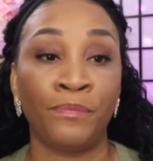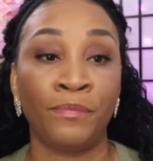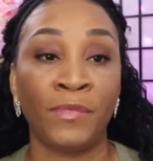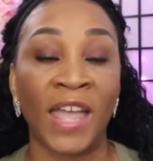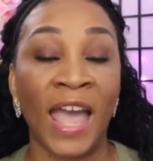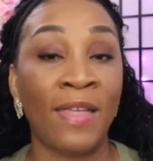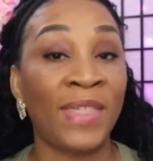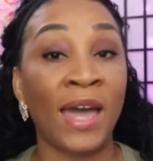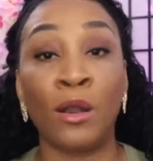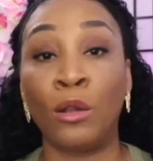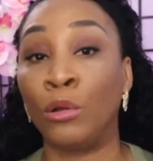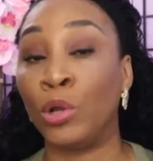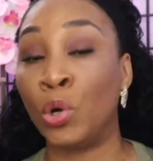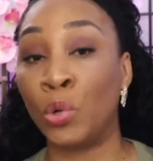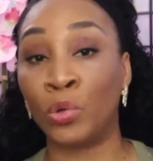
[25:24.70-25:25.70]
And that
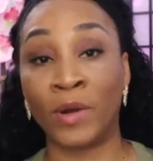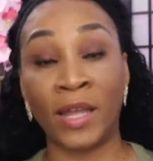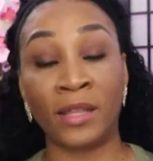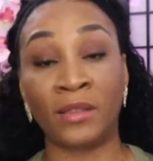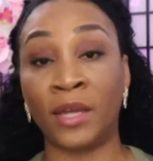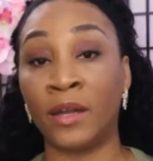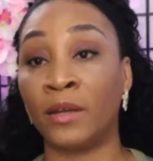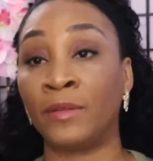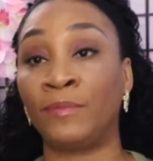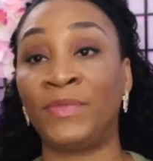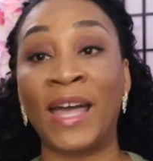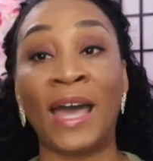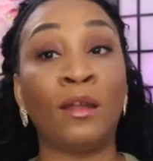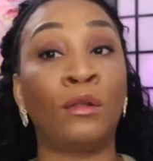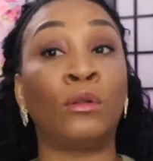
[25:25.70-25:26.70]
alone right there,
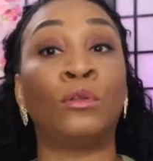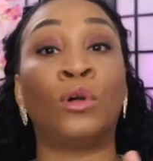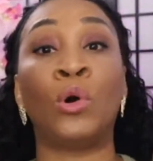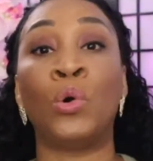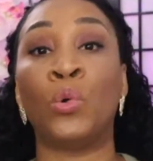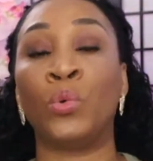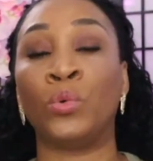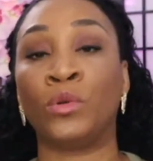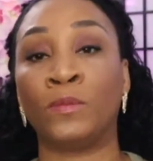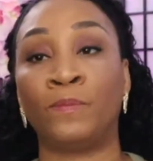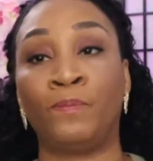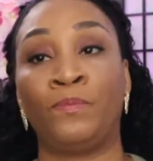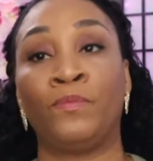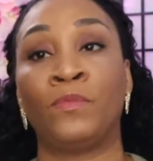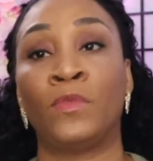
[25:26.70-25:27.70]
that alone
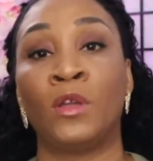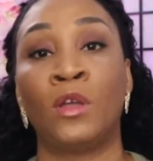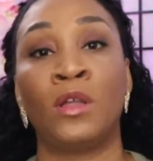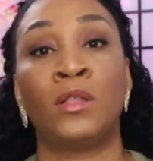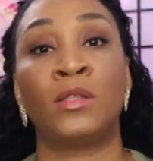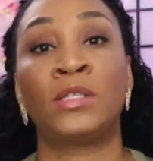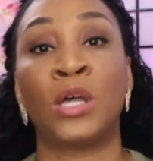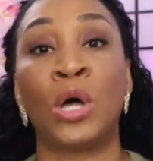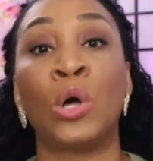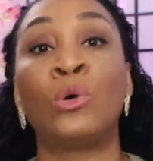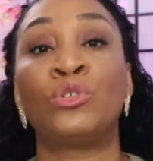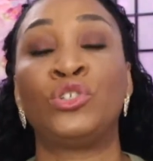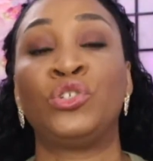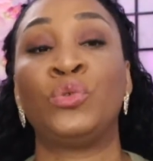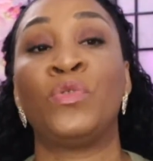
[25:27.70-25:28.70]

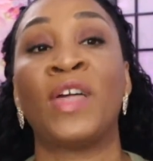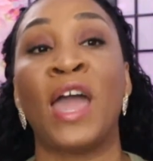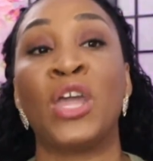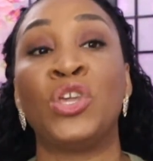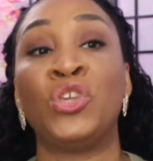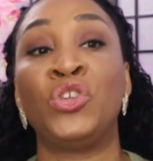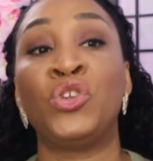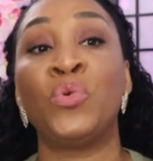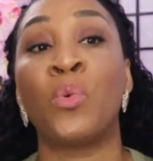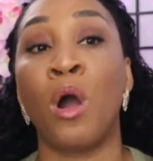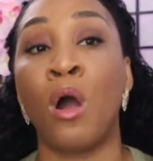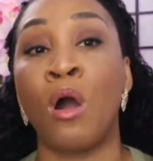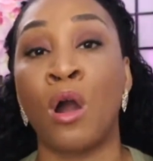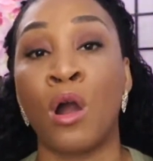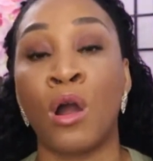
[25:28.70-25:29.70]
tells you that you
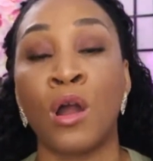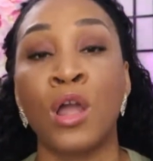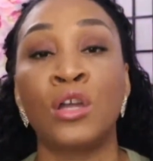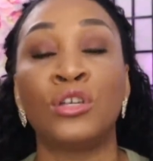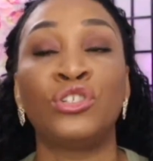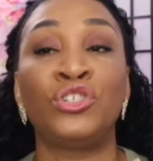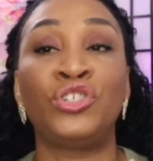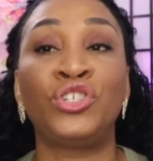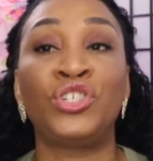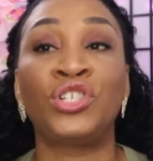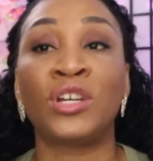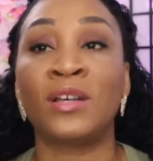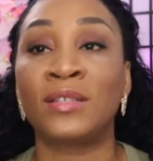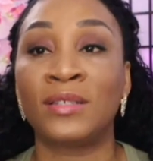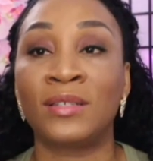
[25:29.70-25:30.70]
are
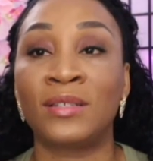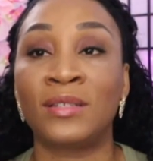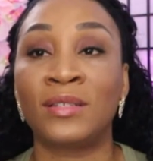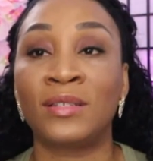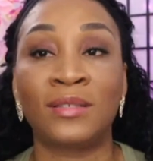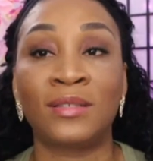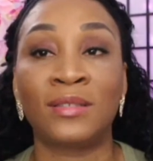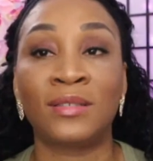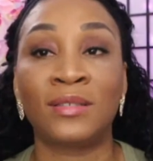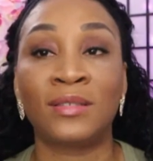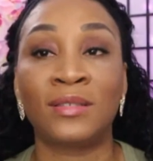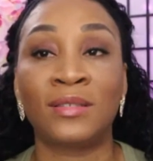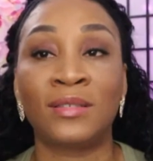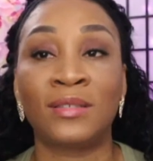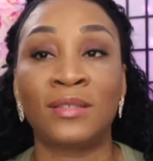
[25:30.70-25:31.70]
just
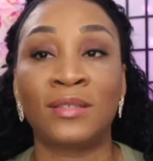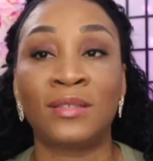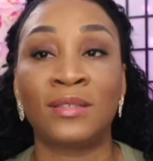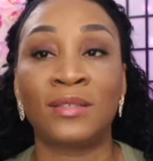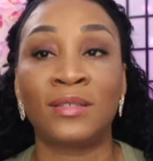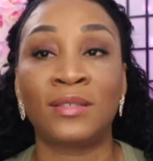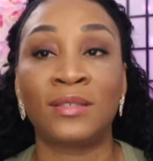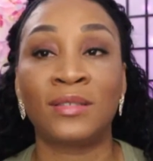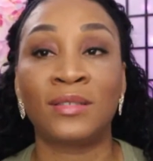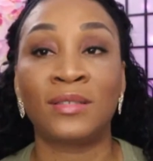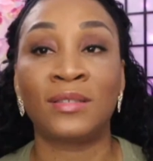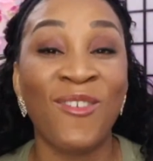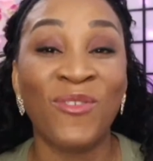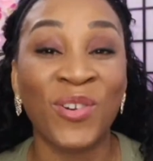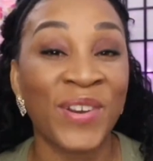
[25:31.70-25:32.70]
enough for
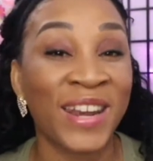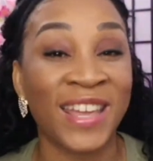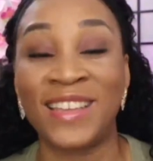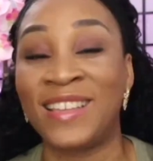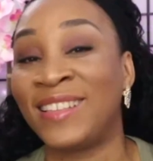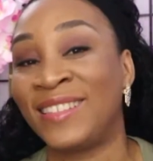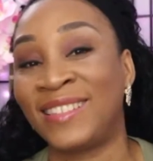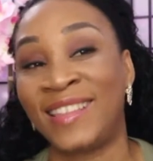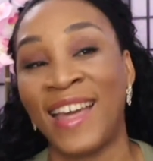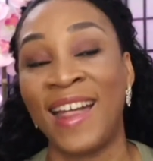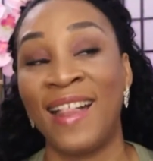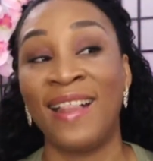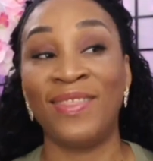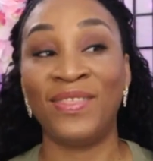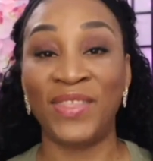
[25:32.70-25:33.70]
whatever it is
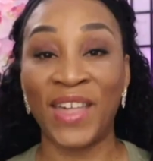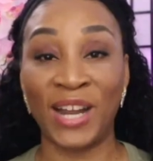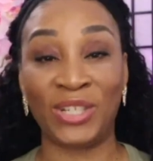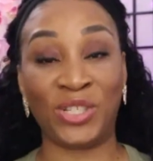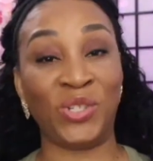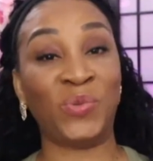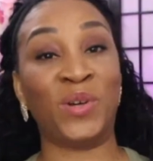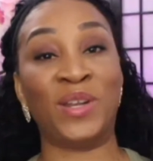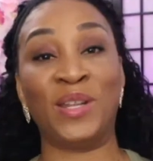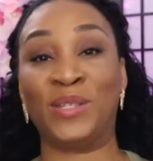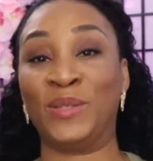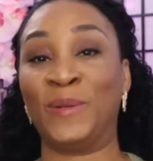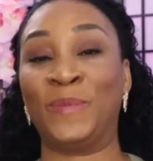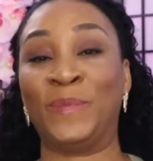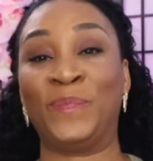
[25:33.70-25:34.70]
that you want to
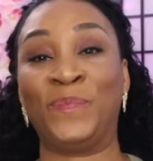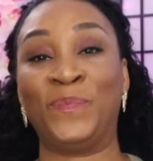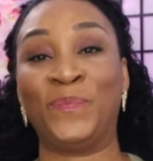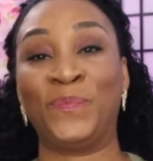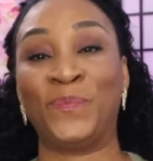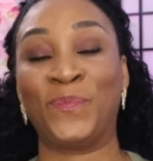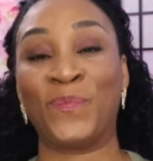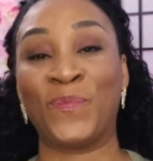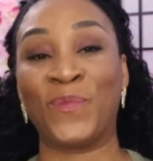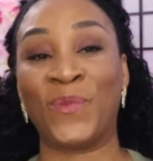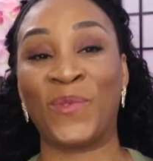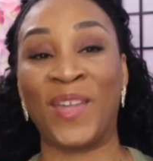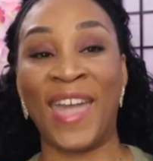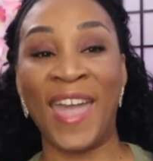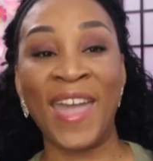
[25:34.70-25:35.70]
do.
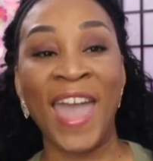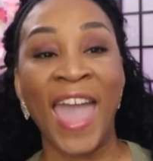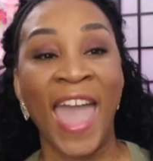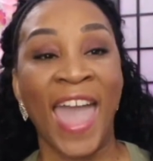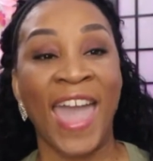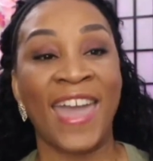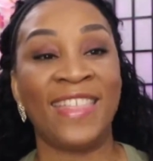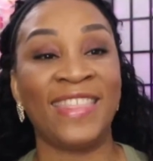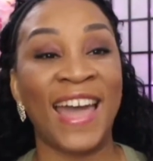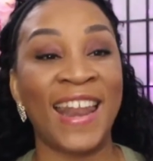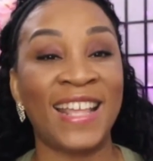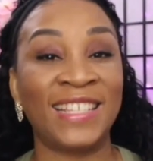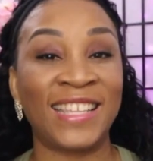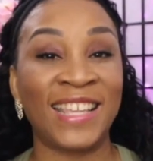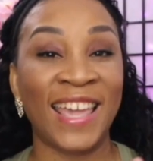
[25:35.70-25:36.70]
Okay. And that
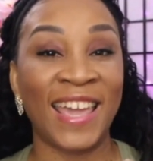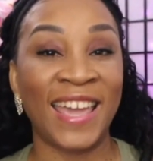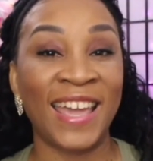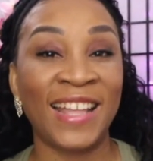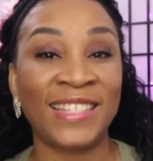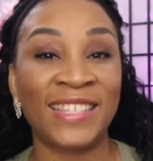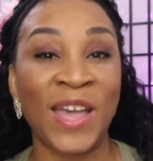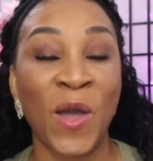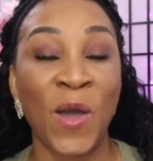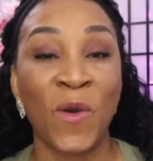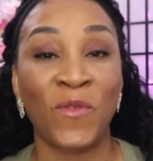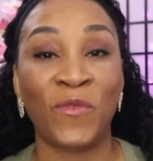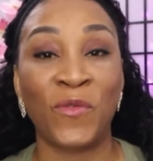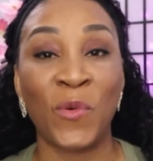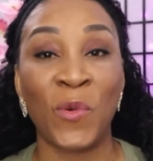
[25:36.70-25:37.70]
is it
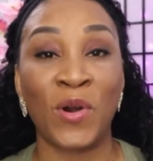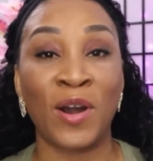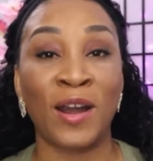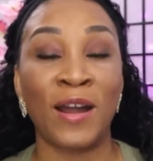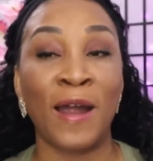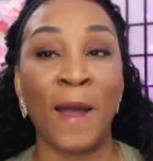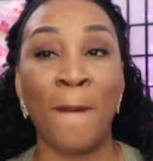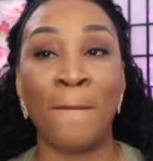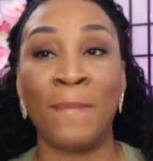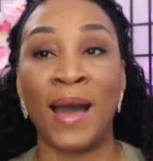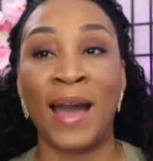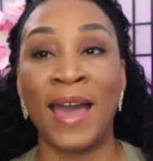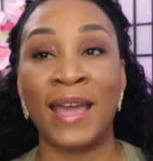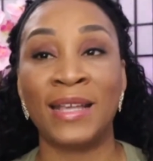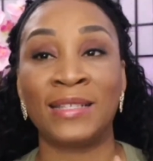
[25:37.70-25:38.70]
for
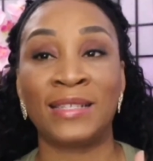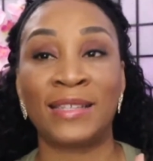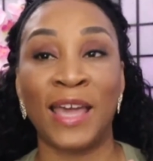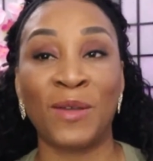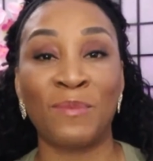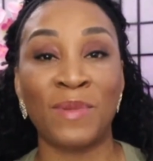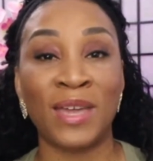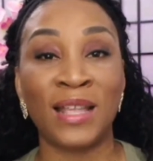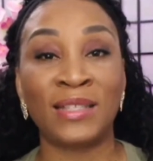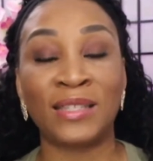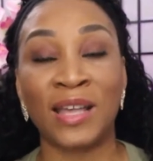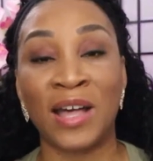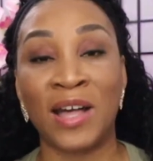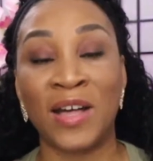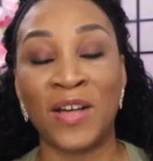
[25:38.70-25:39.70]
my
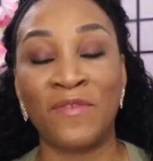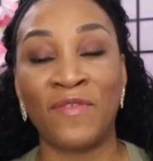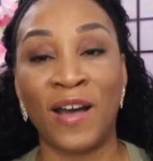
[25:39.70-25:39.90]
segment of